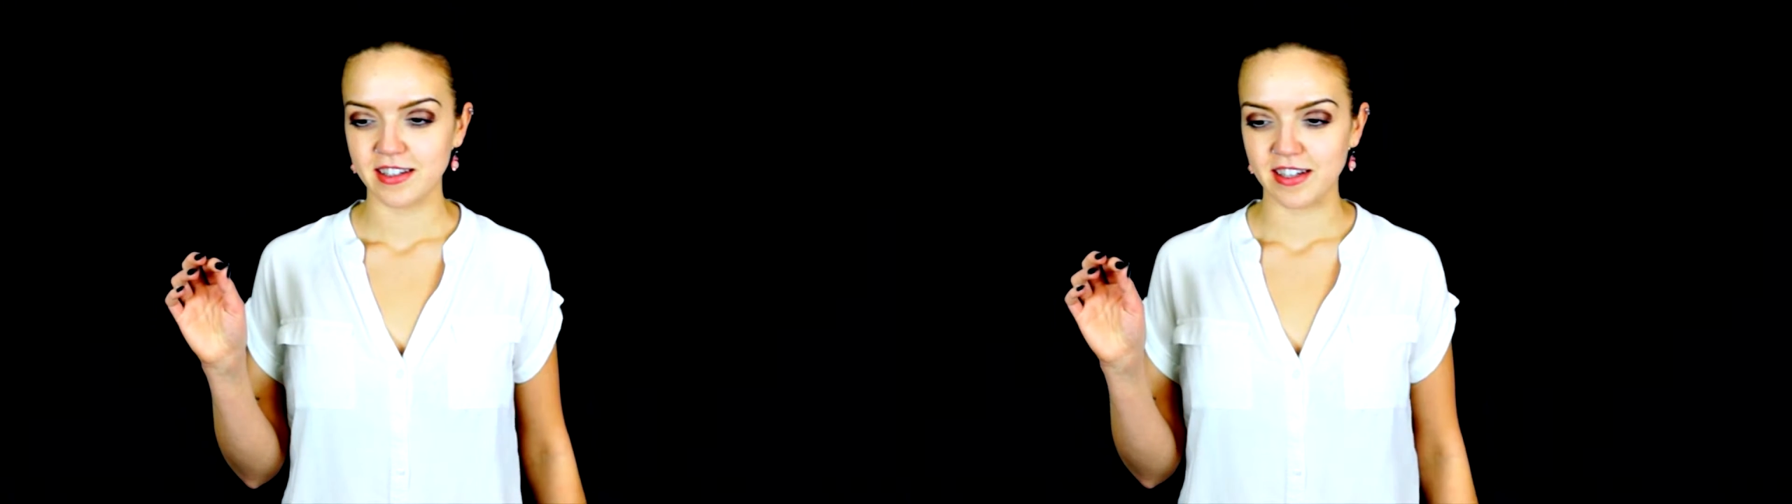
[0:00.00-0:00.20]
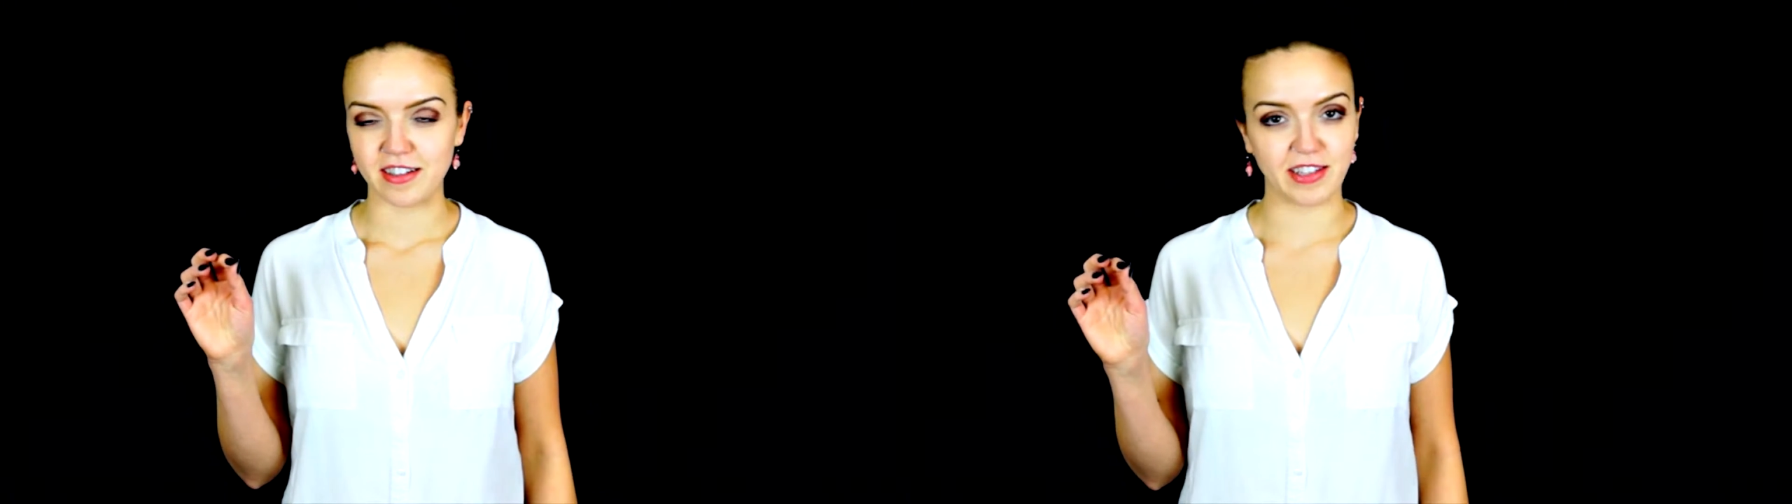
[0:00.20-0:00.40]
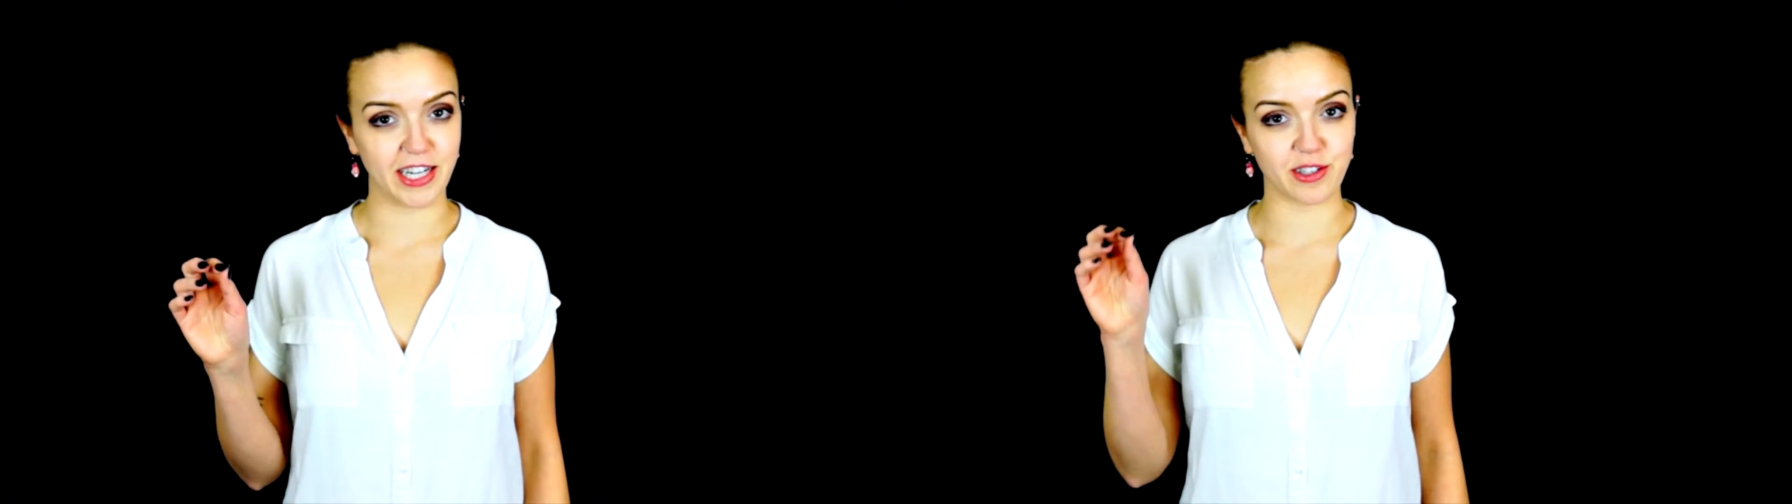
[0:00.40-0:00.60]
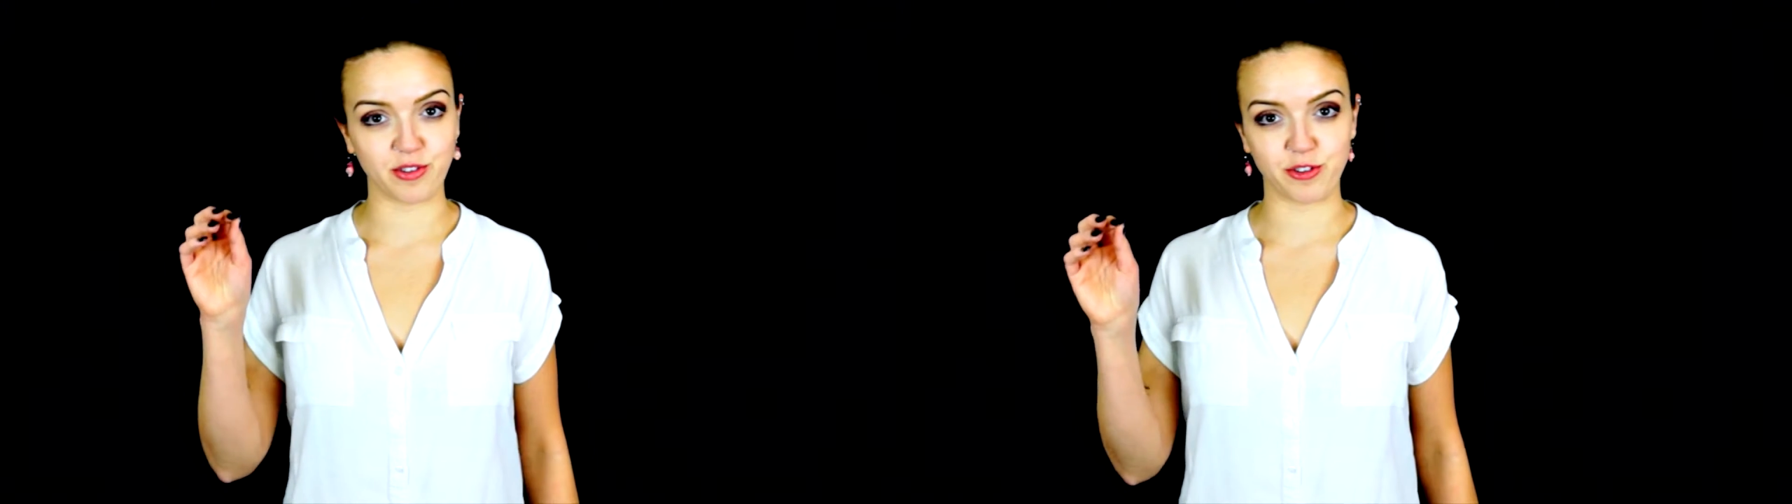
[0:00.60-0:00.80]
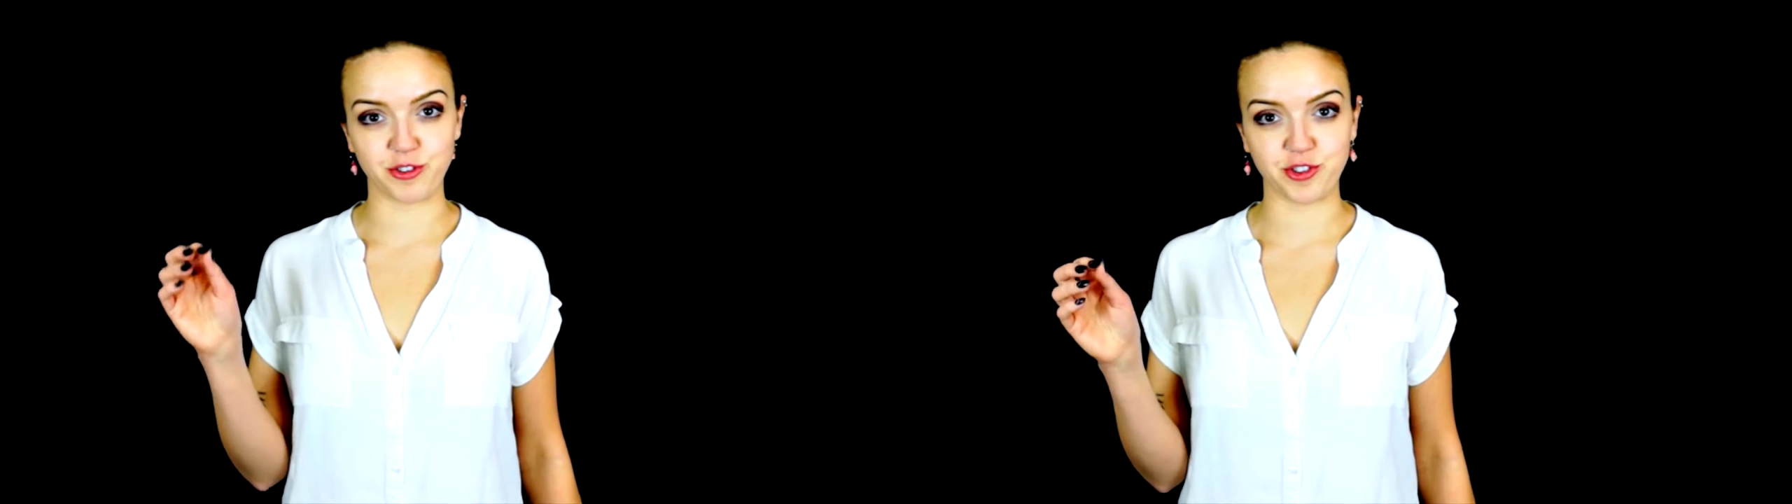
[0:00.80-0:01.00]
his
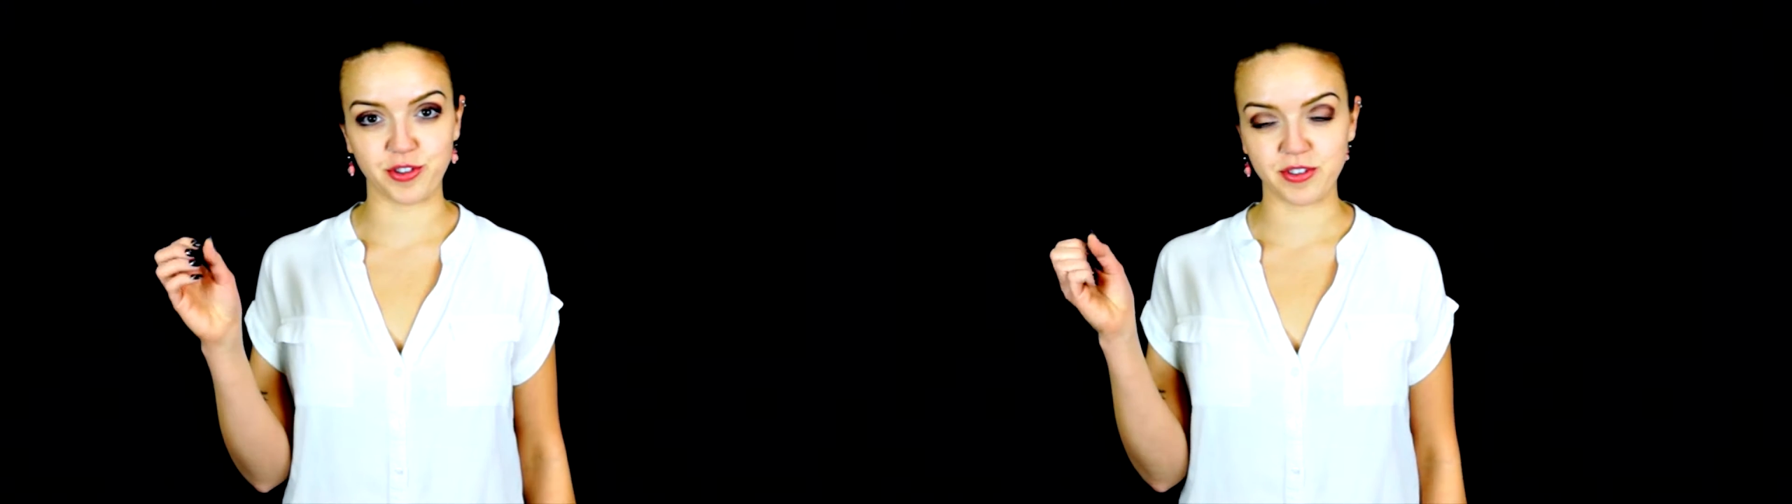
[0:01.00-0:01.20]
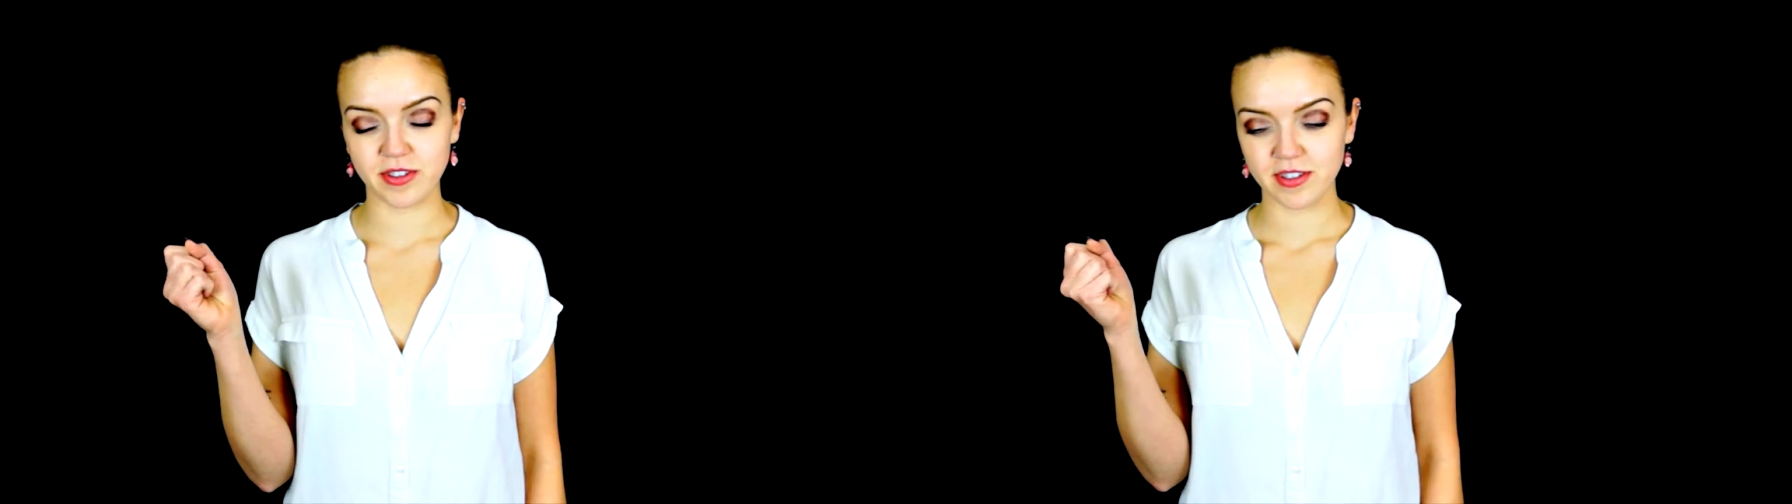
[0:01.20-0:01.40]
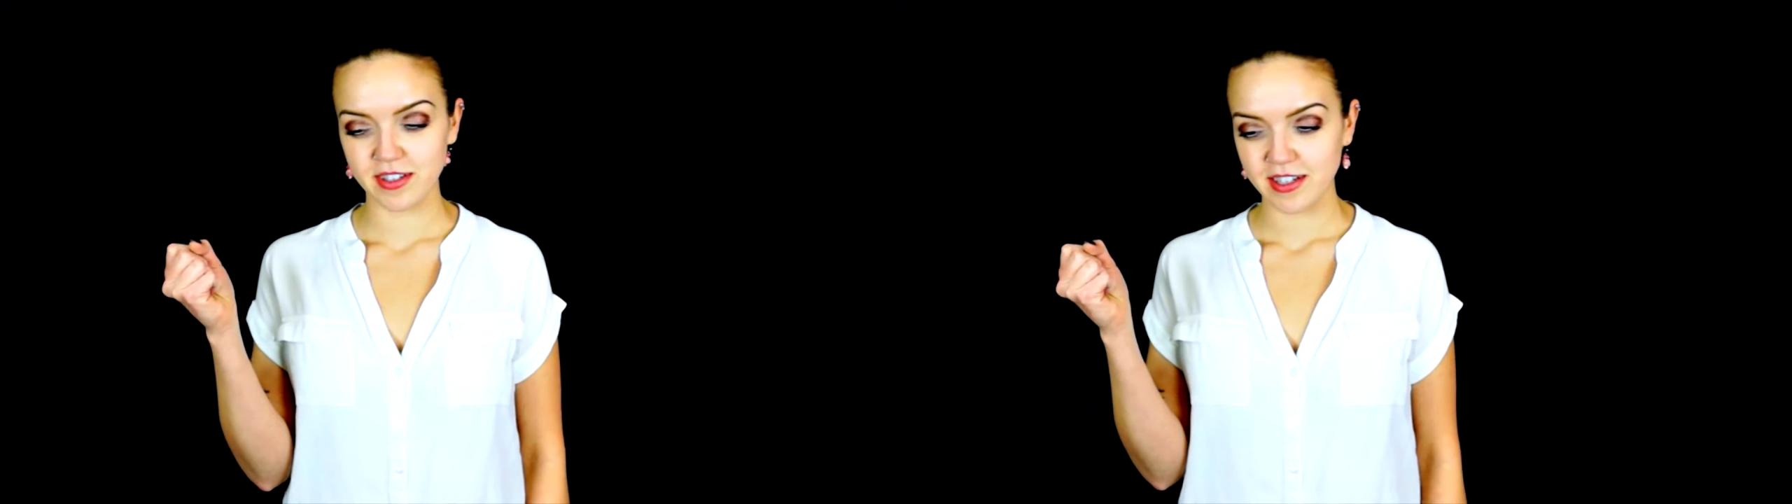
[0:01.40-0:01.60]
answer just